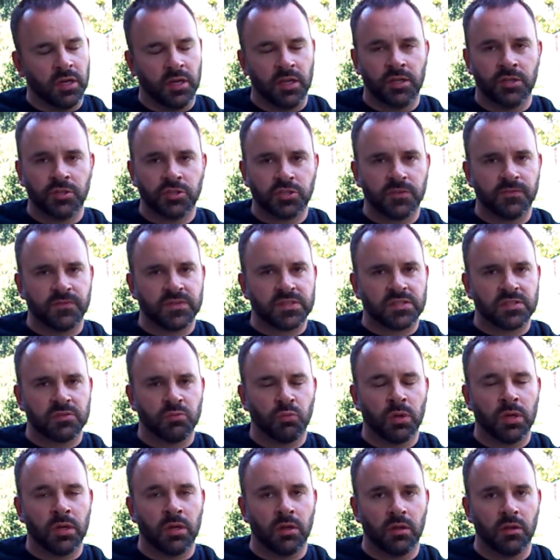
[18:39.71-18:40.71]
1 inch of
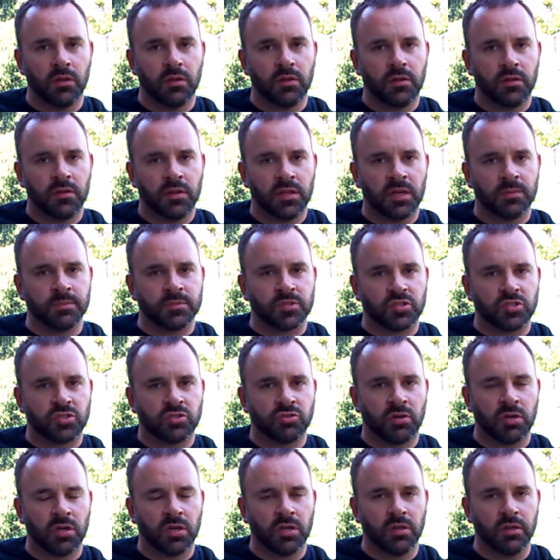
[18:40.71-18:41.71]
swill that I'm
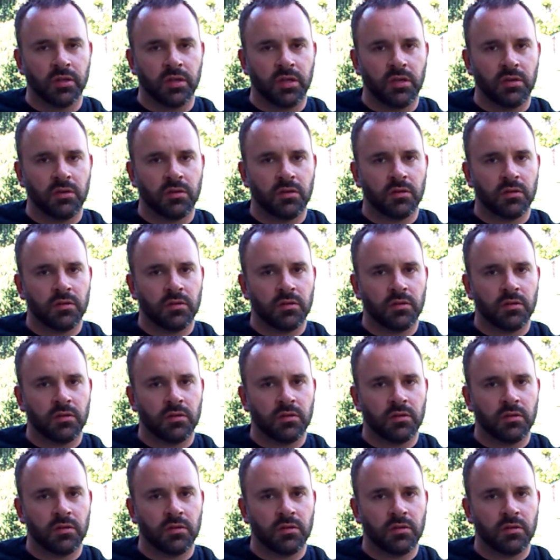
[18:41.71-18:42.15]
struggling